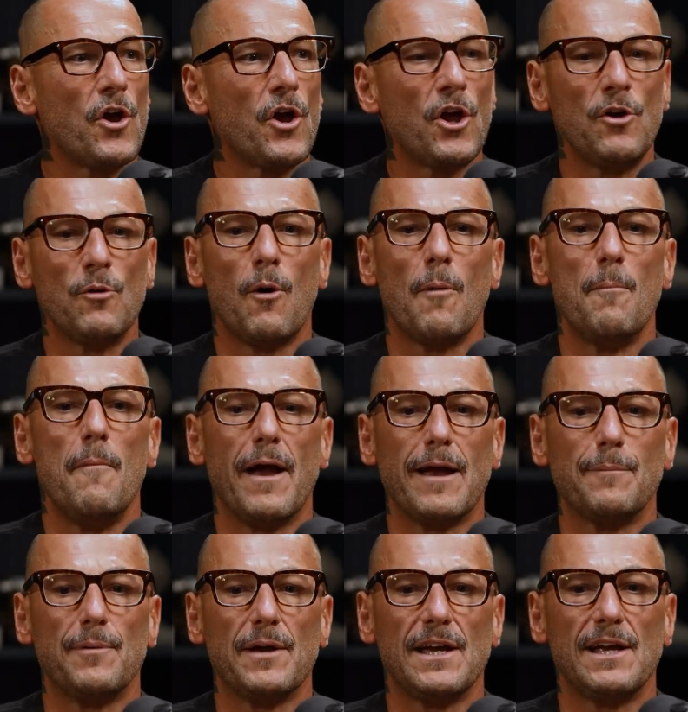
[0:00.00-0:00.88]
who are
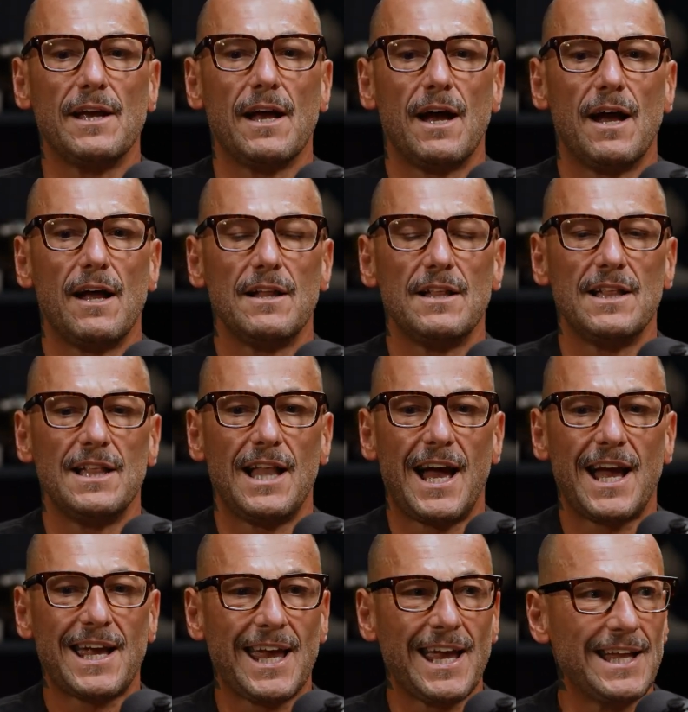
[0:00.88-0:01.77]
maybe
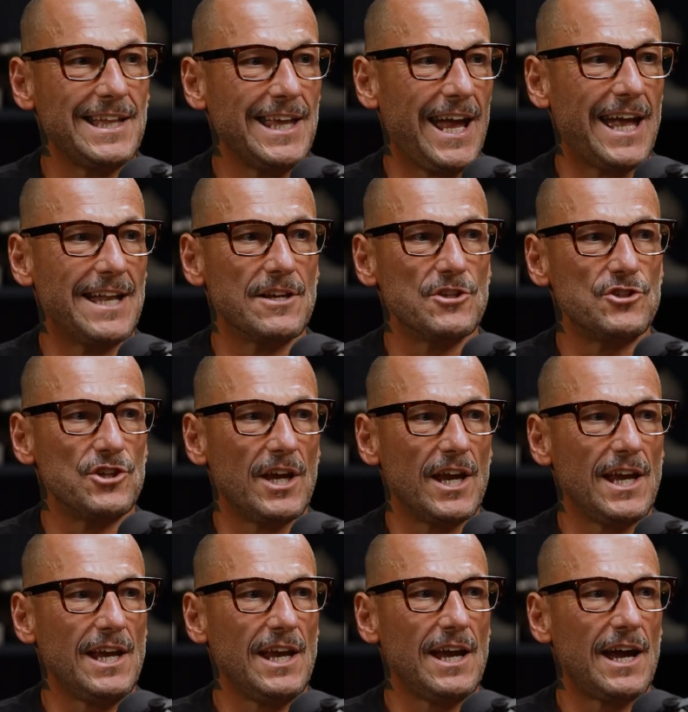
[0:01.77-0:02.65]
lacking the
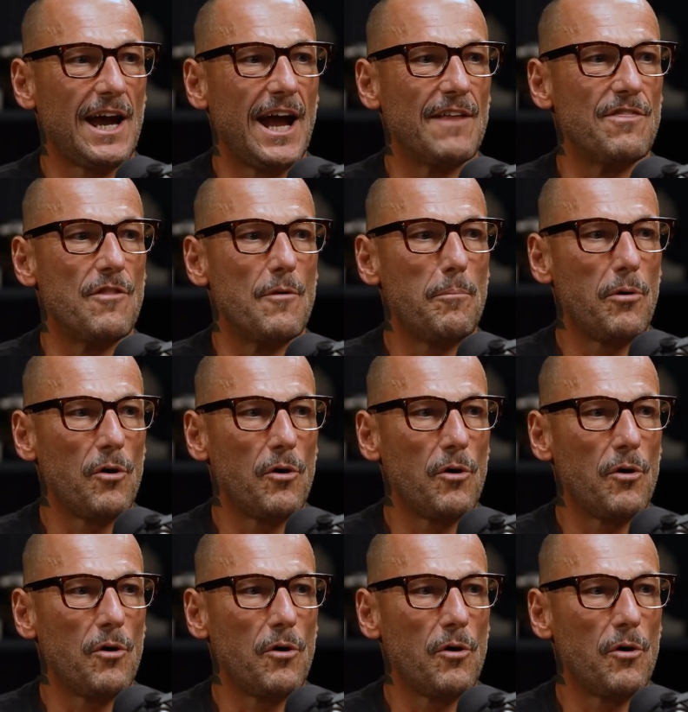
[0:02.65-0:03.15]
energy and the